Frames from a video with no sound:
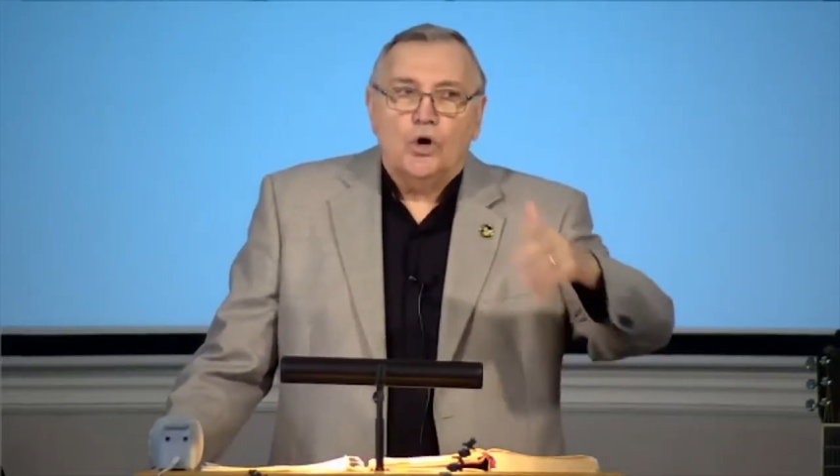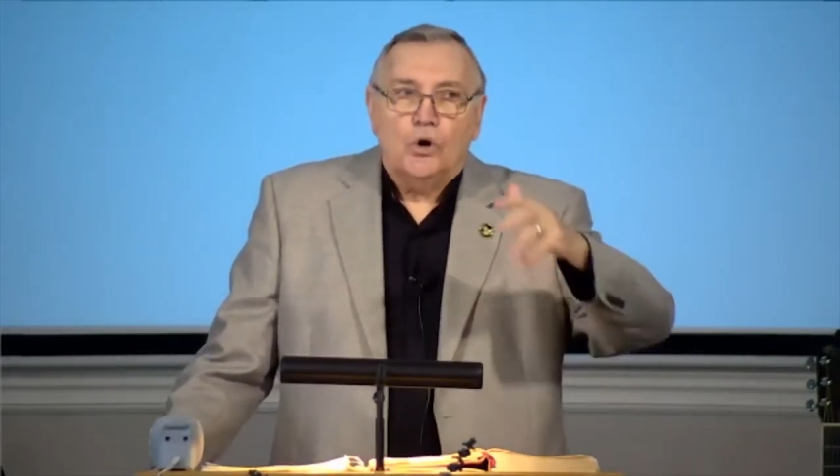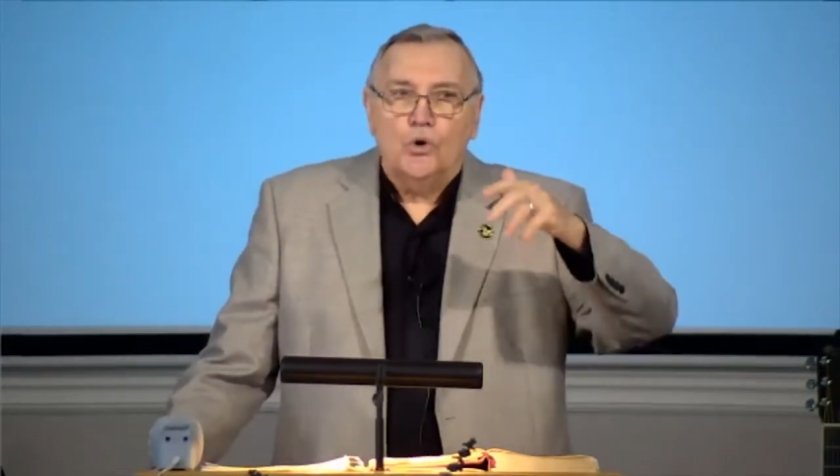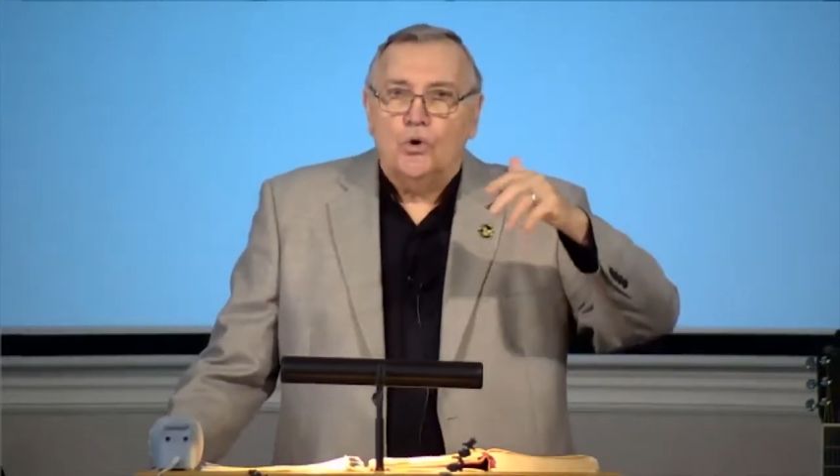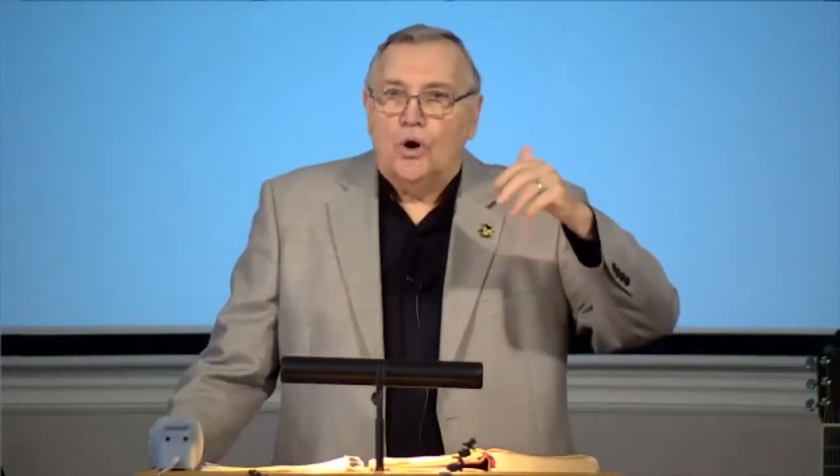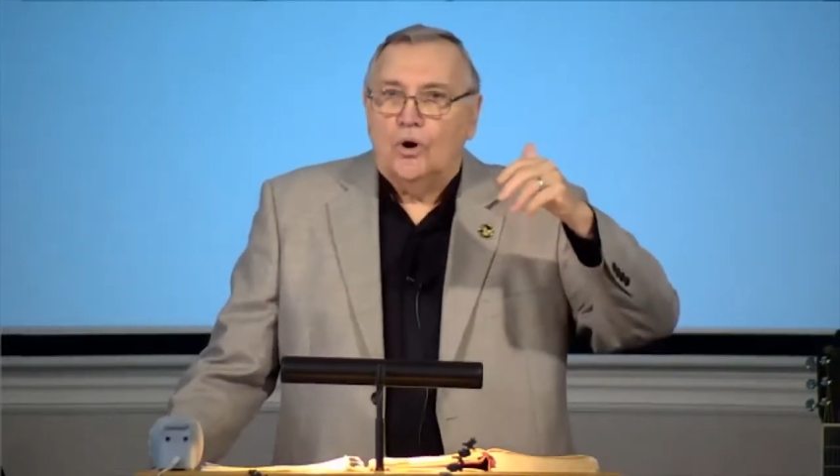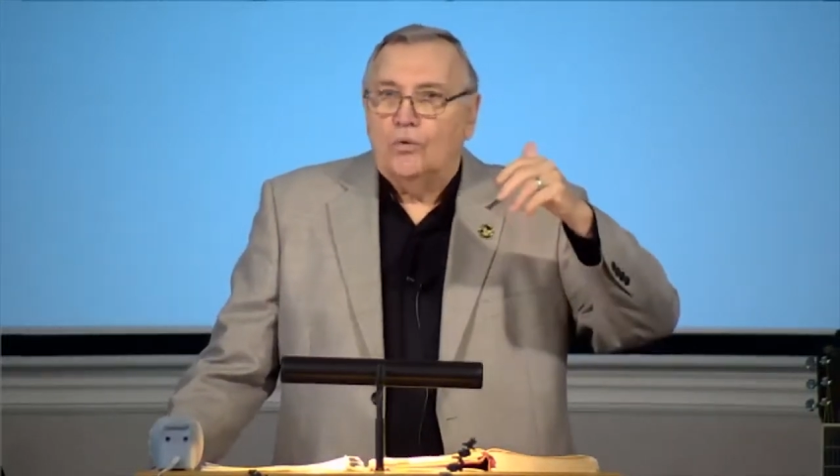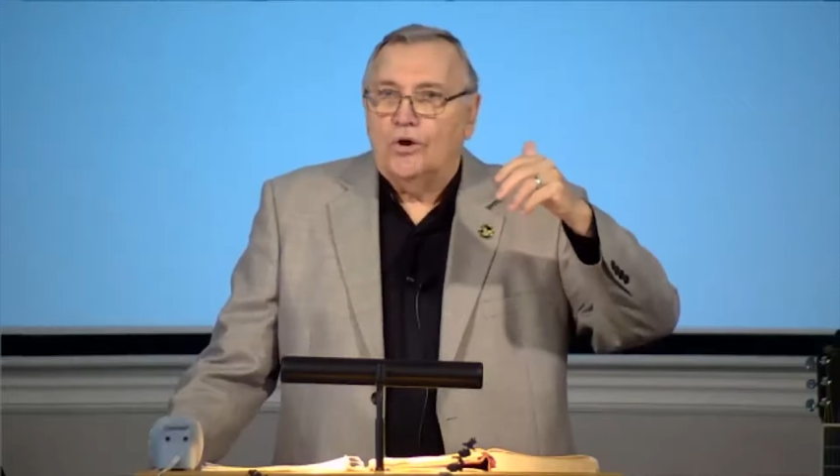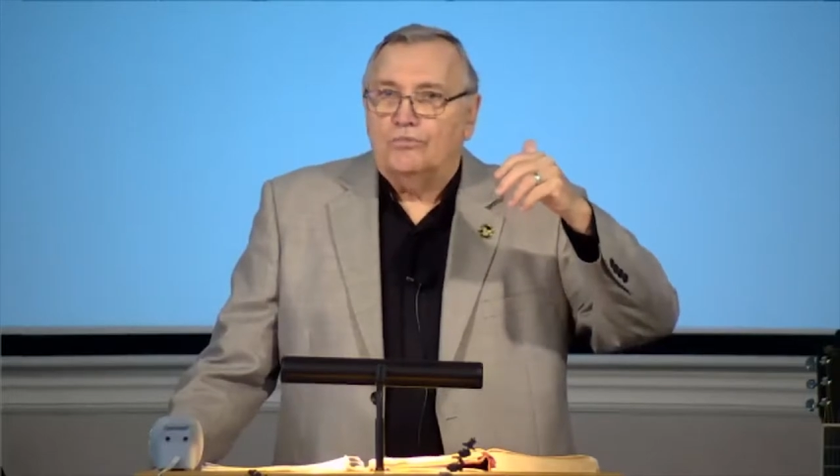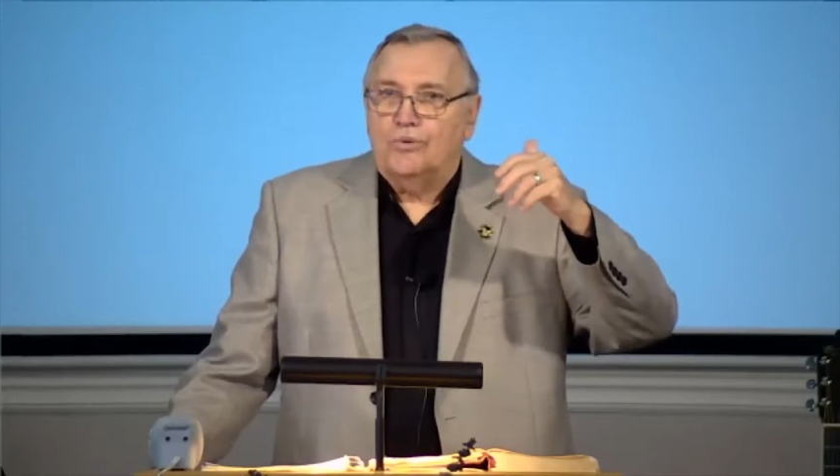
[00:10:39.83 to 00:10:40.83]
who
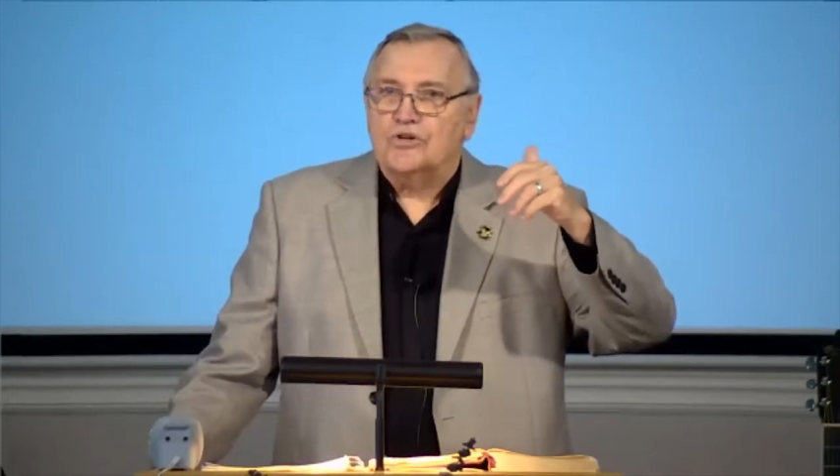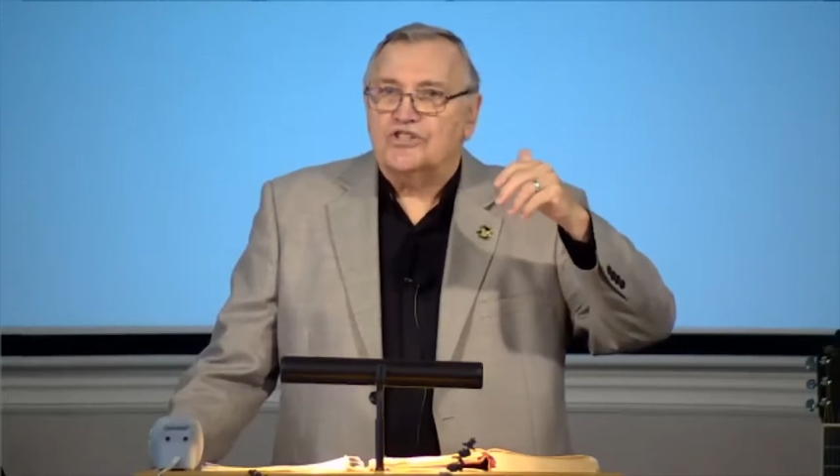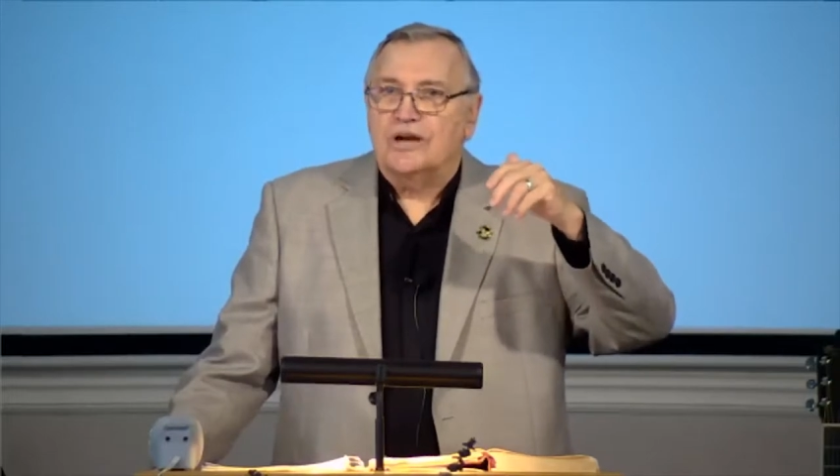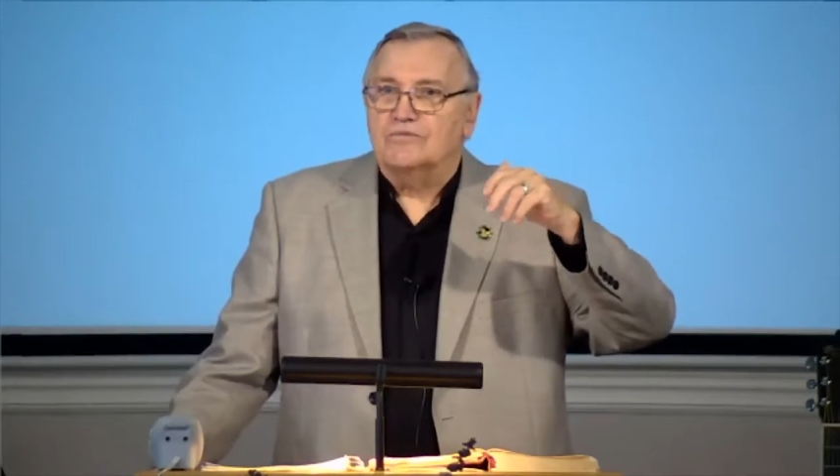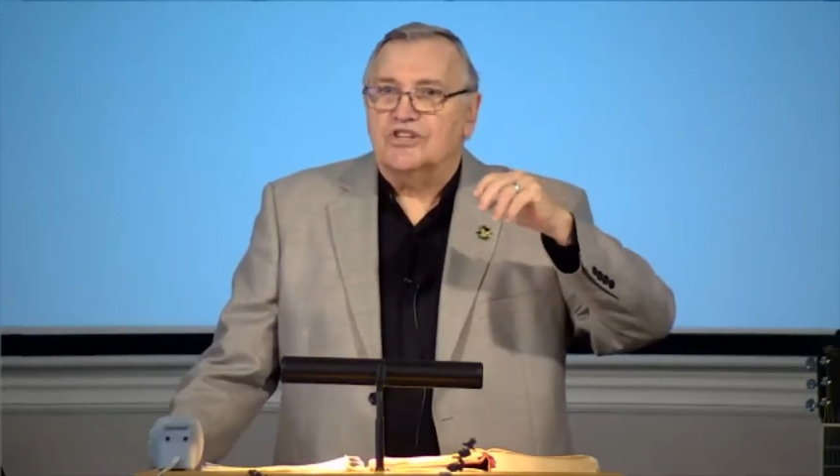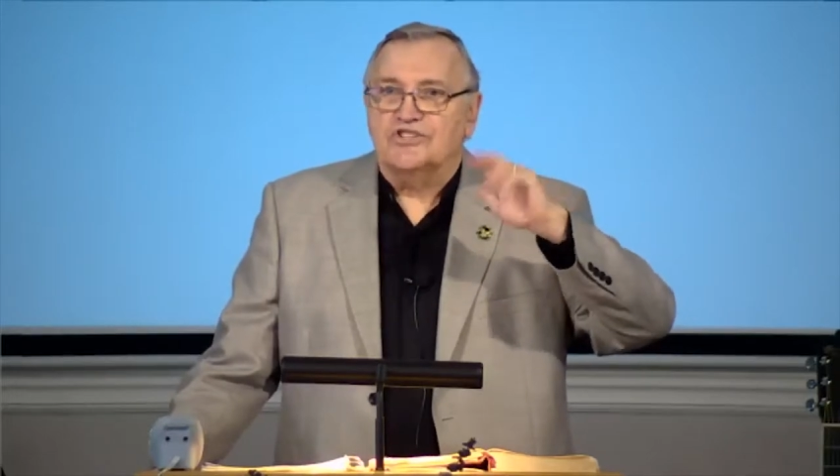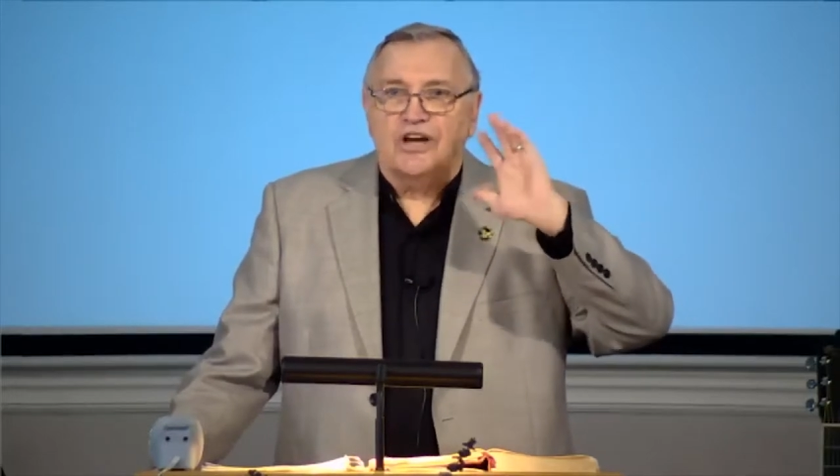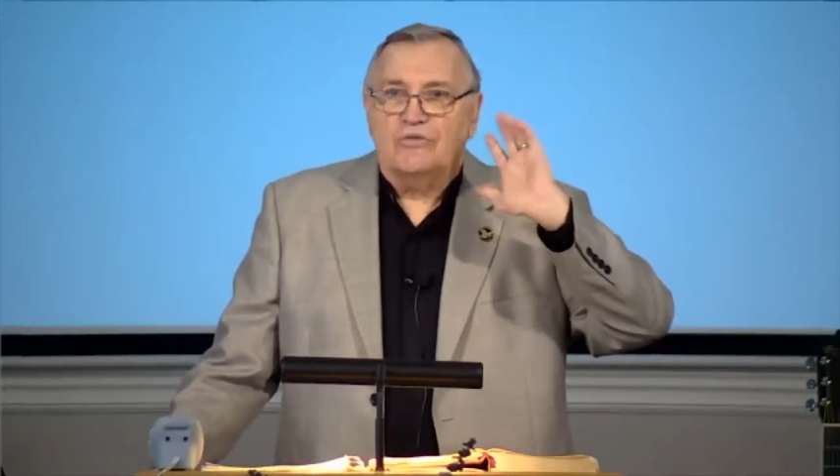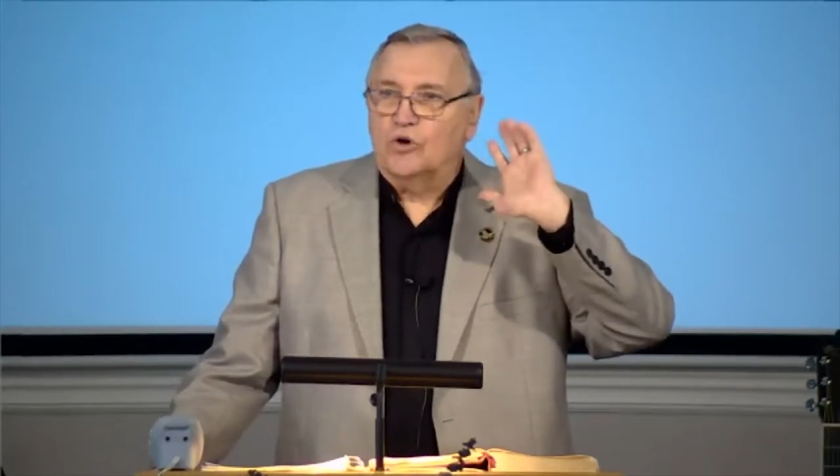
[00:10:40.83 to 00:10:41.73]
when push comes to shove